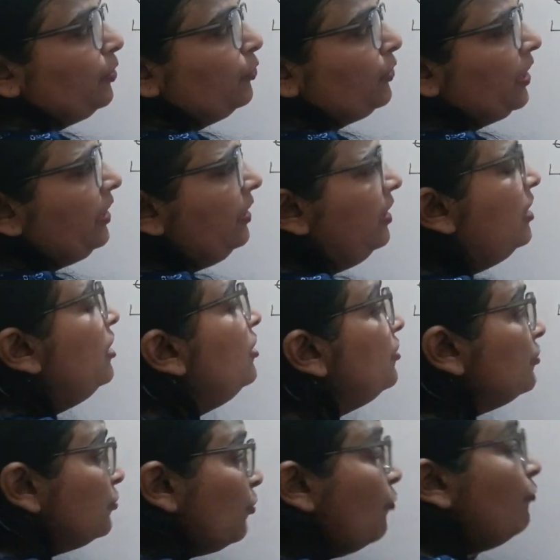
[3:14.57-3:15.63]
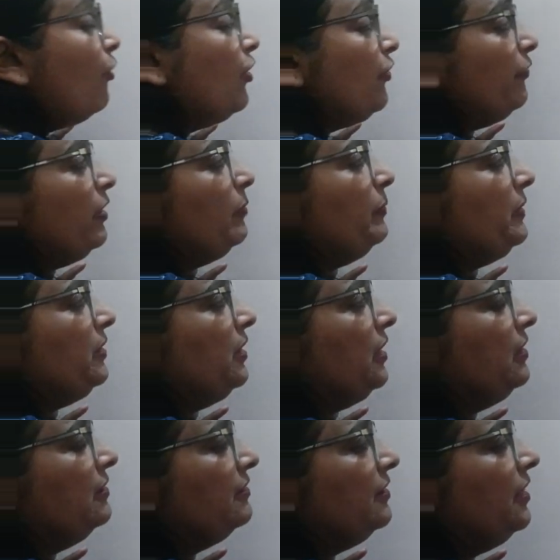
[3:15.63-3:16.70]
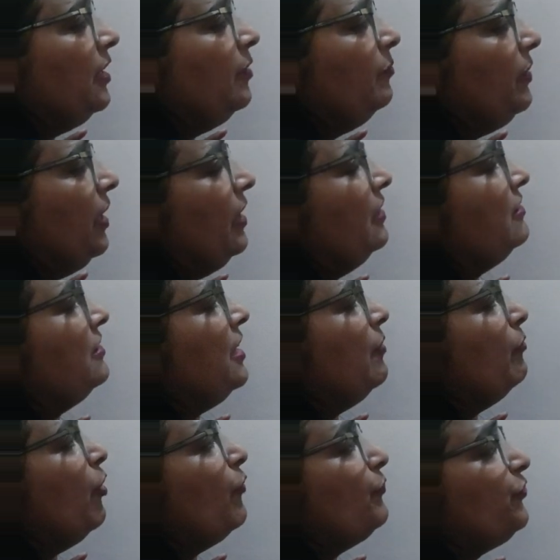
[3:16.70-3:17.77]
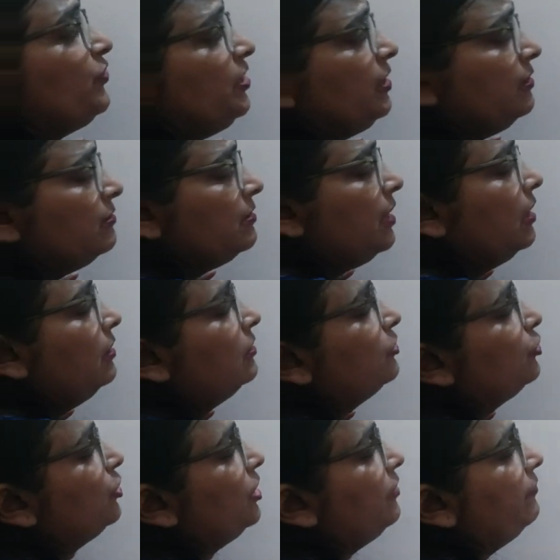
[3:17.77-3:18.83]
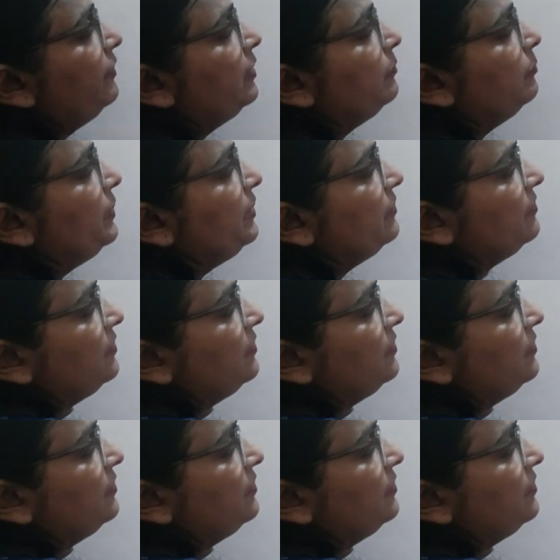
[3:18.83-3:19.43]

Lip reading: Okay. So what will be the LCM? LCM of 6 and 3 will be